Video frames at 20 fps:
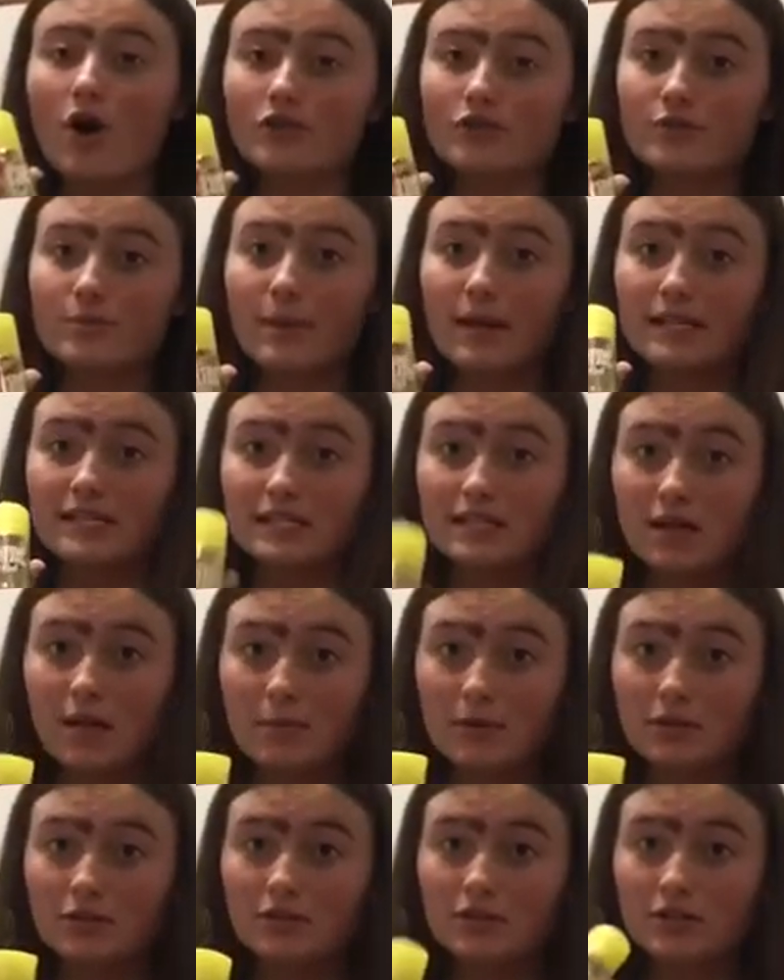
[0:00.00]
also my
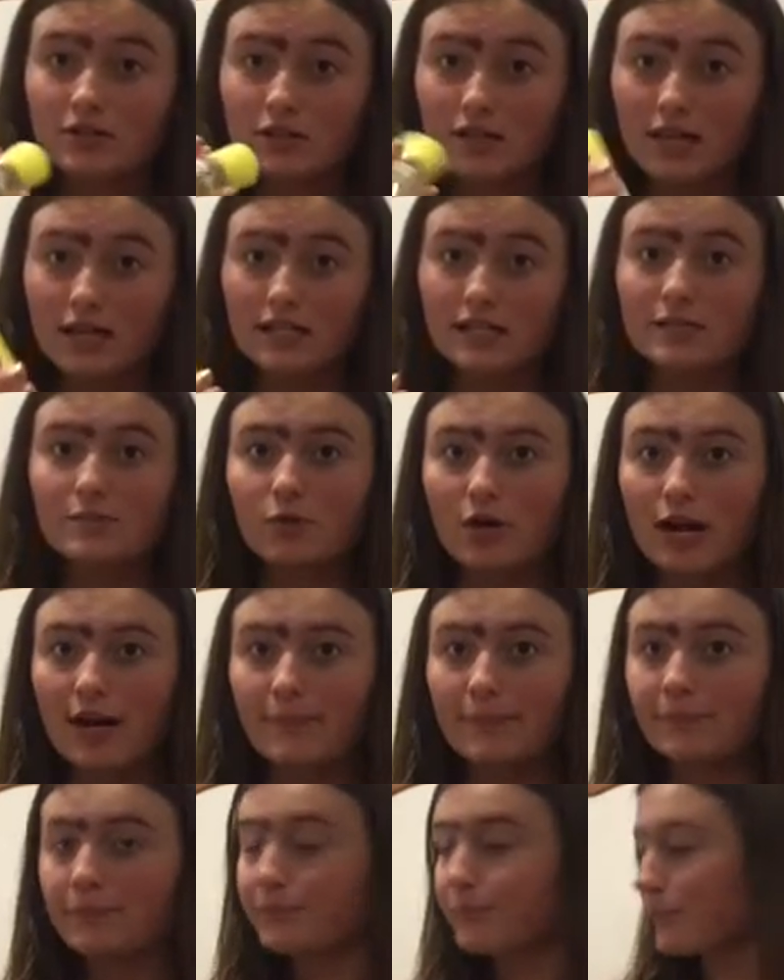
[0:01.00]
summer like
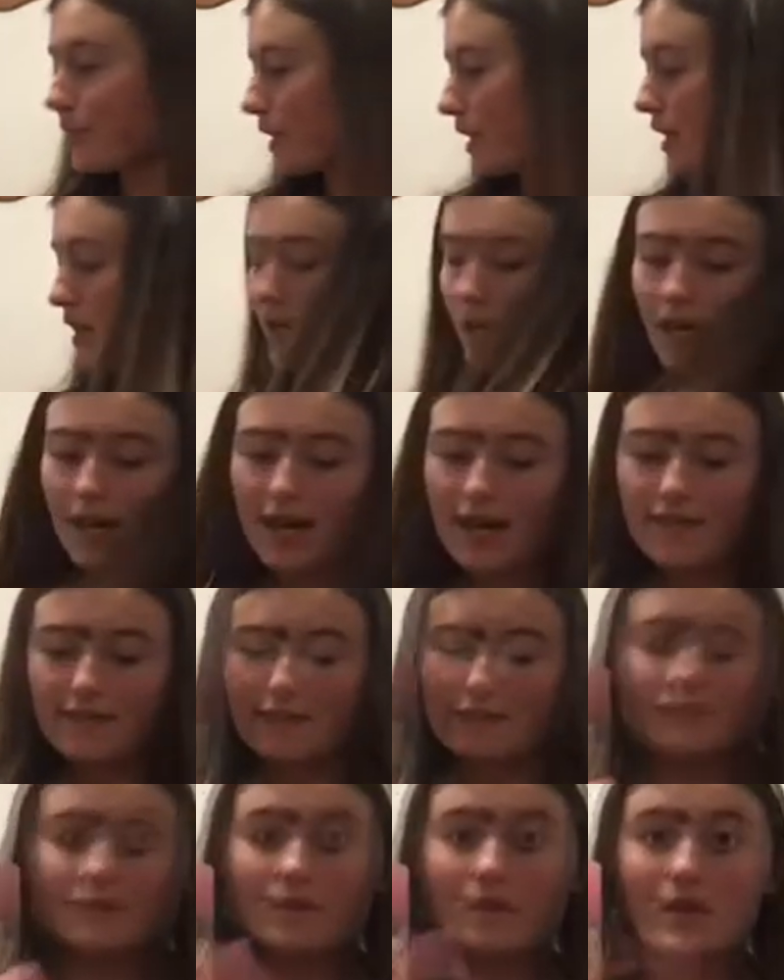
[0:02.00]
spray. And
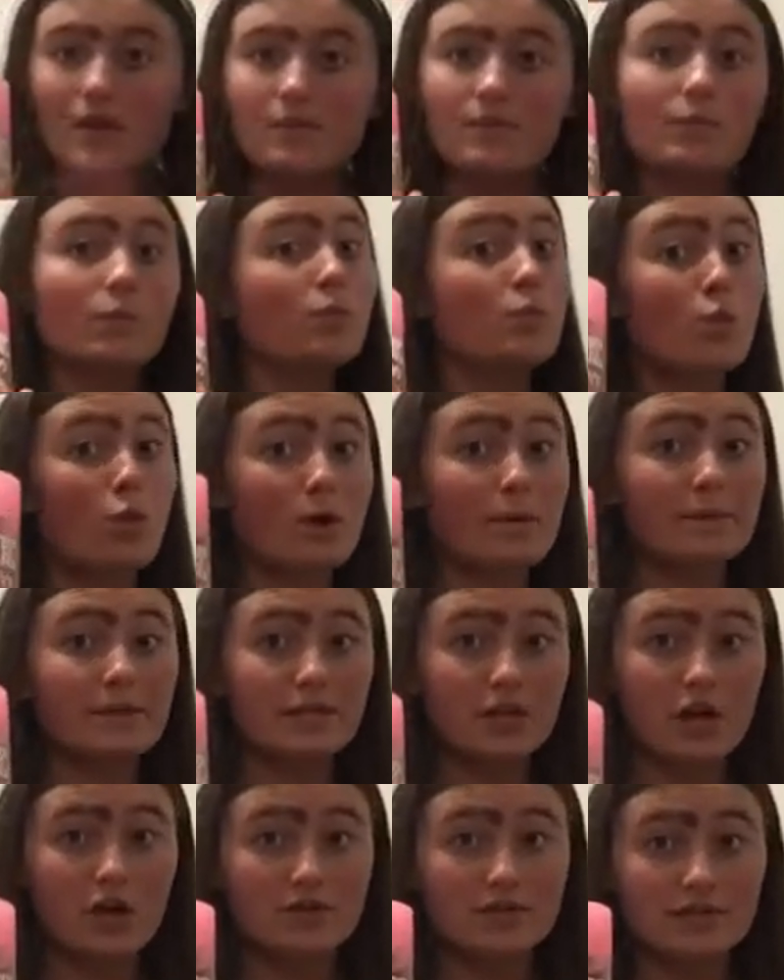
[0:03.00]
then Warm
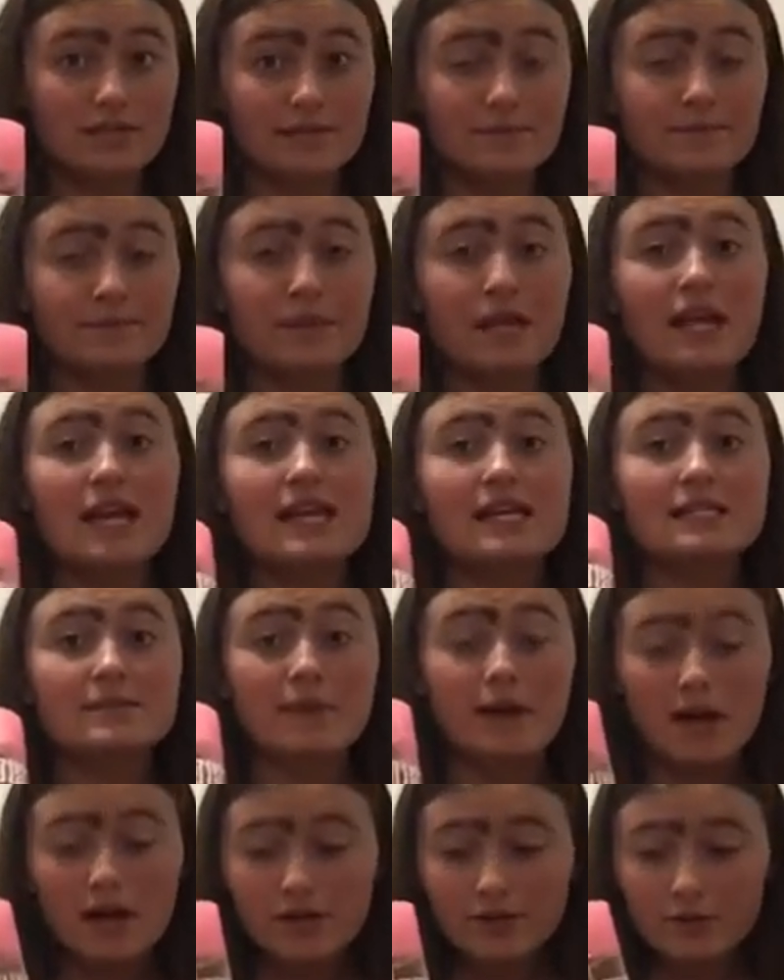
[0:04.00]
and Cozy is
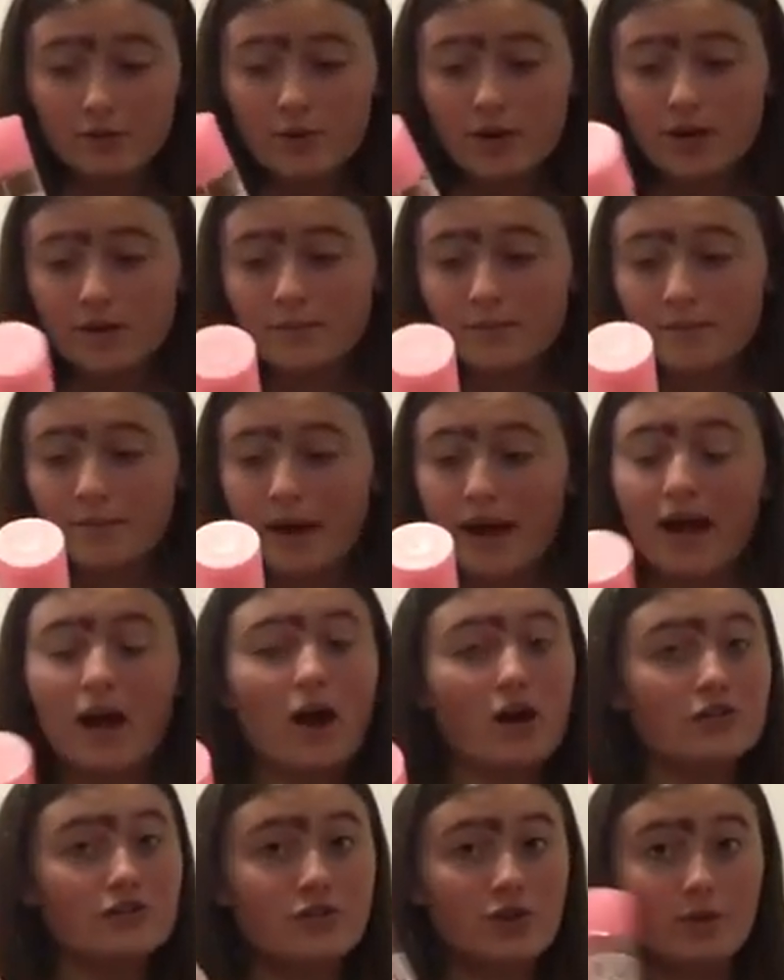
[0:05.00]
my other one by
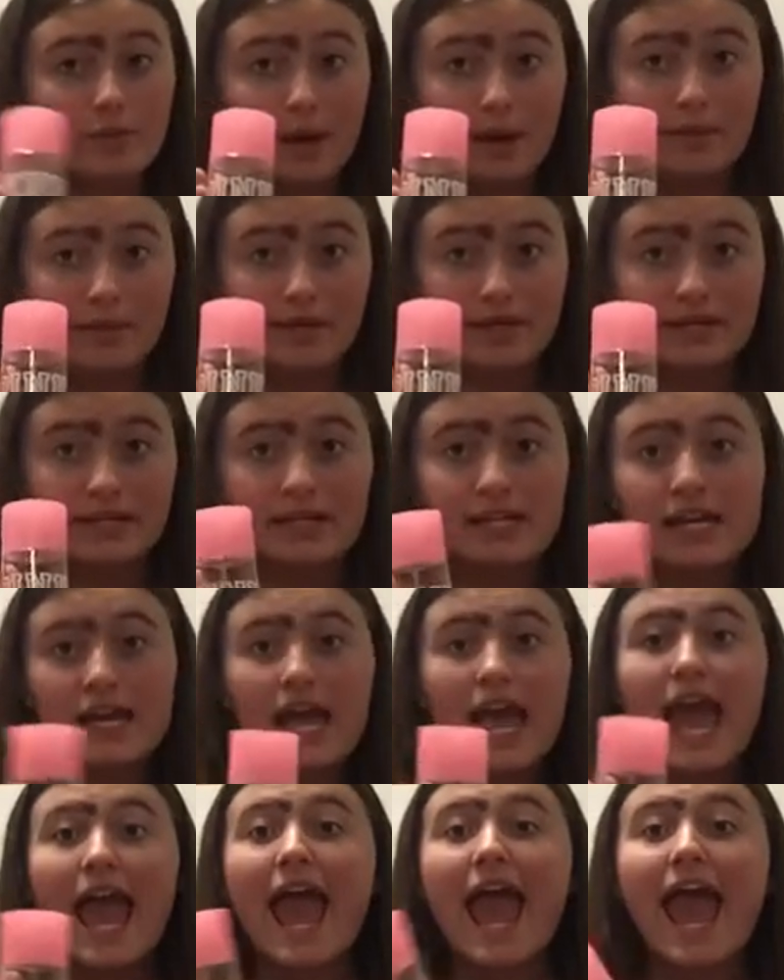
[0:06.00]
also by Pink.
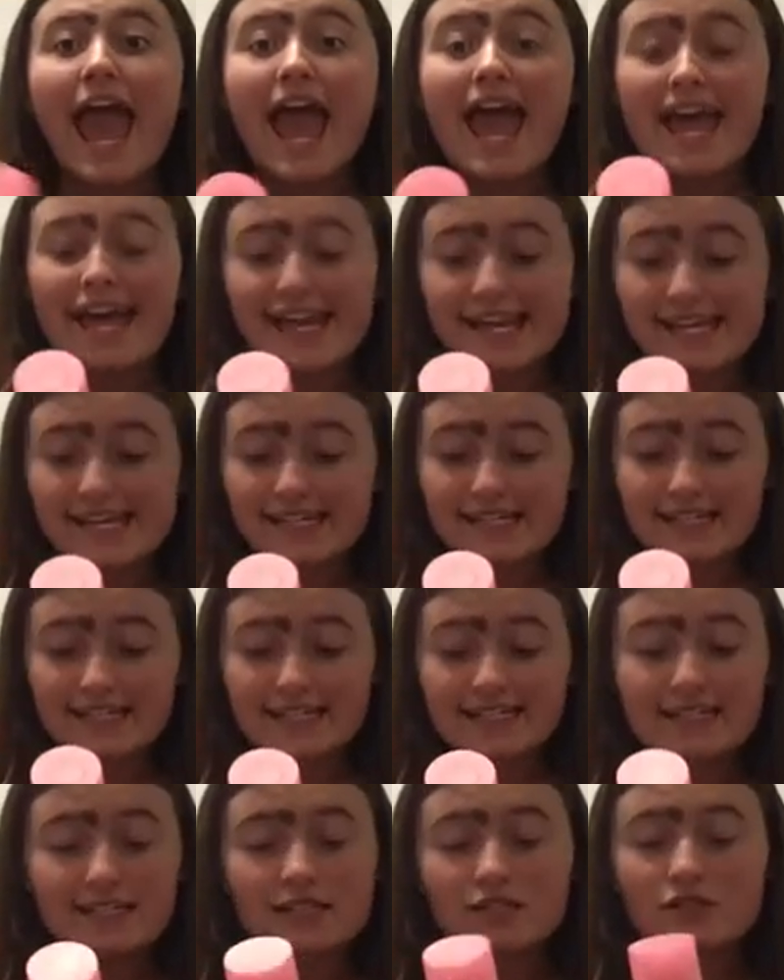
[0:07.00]
And
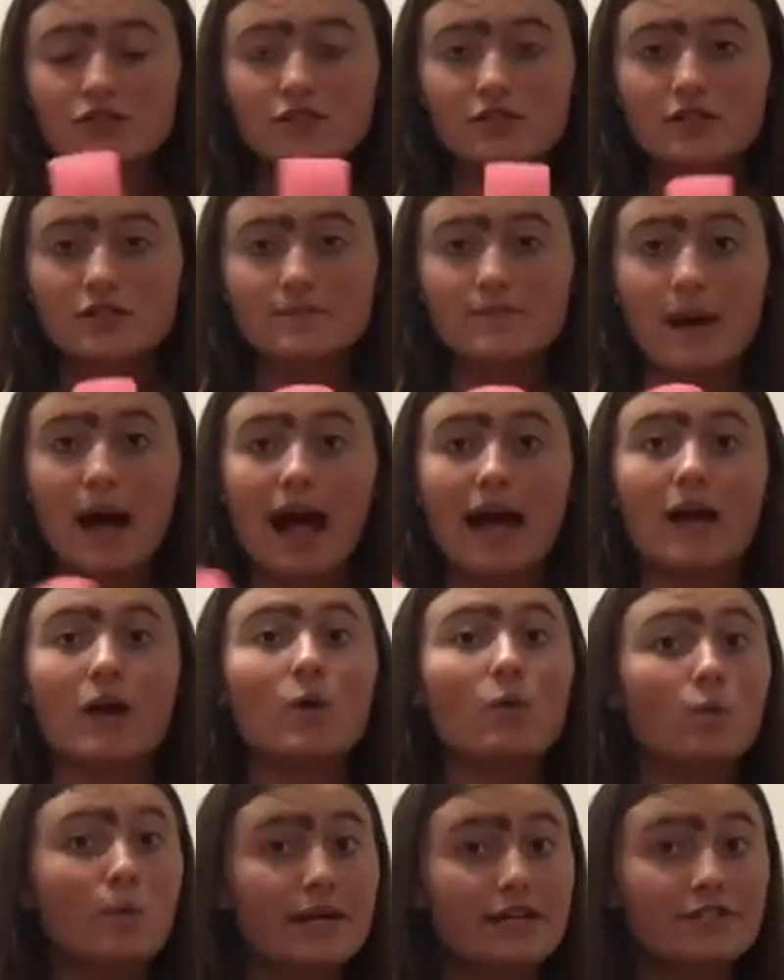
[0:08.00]
it's just my
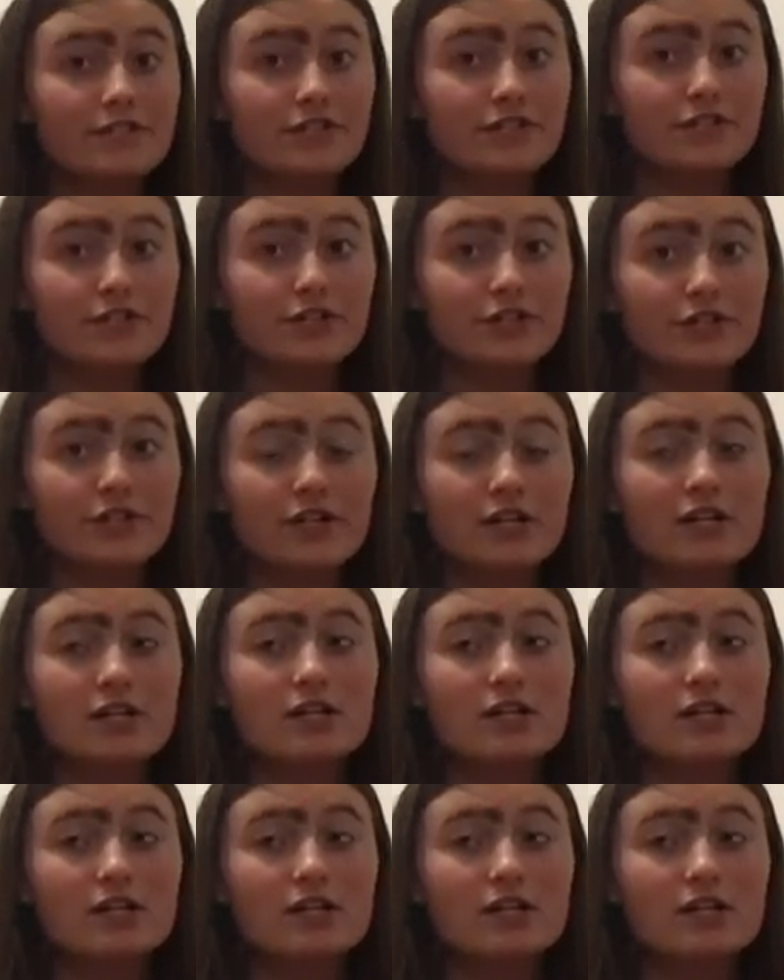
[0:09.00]
winter